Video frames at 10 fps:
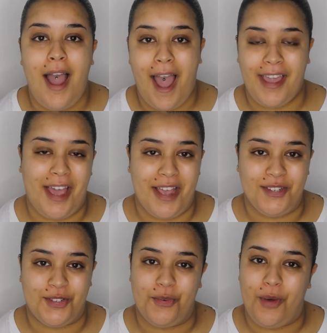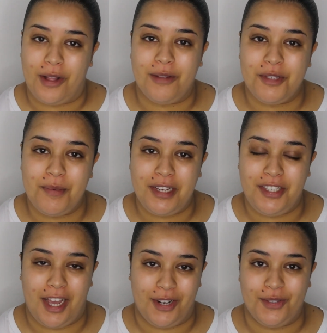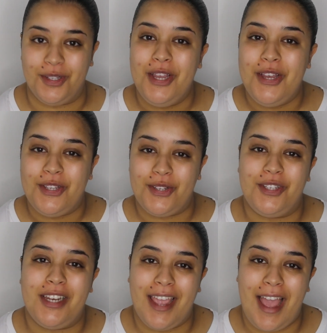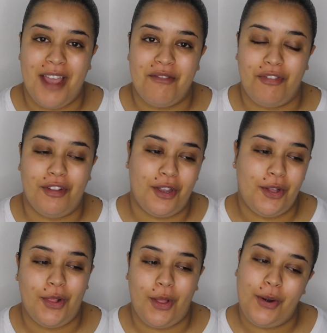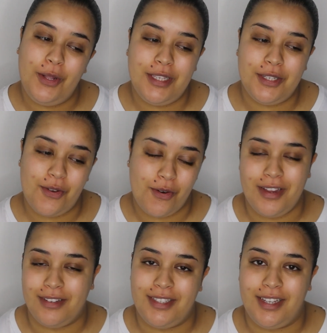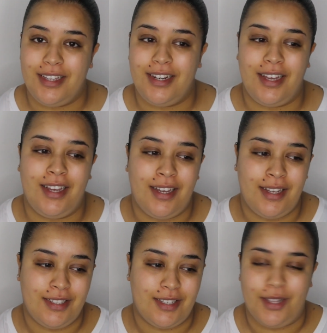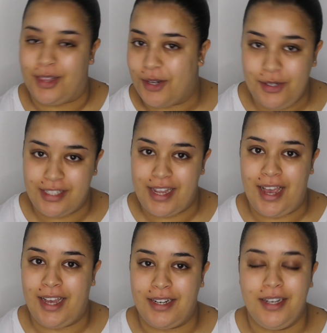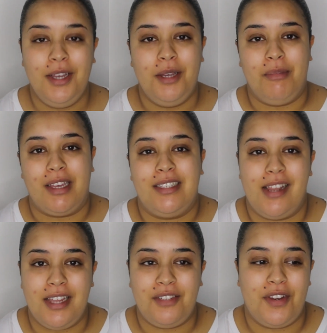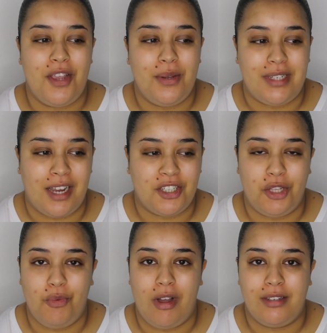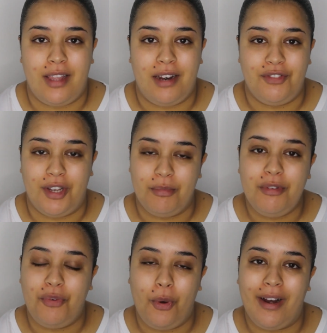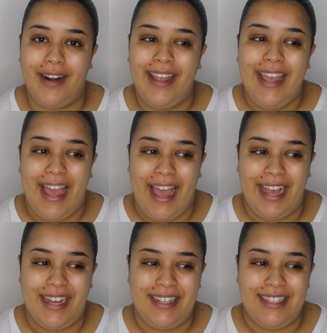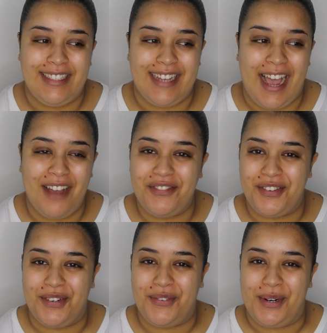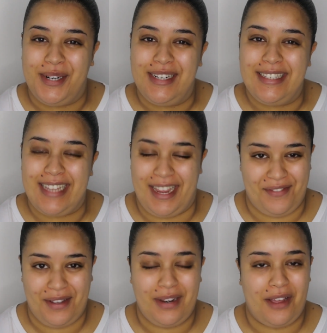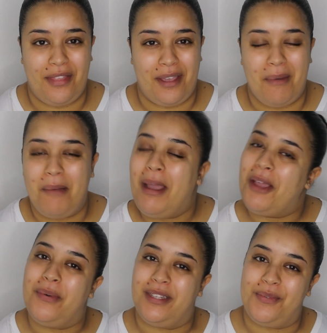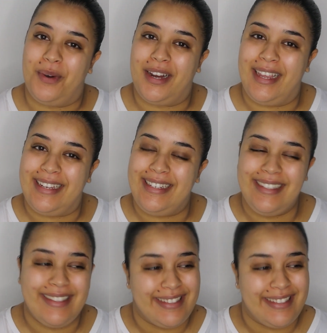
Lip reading: Hi guys, welcome to my channel. So today I'm feeling a little disoriented and a little sad because today's video is actually one that I've done before, and afterwards I found out that my mic wasn't working.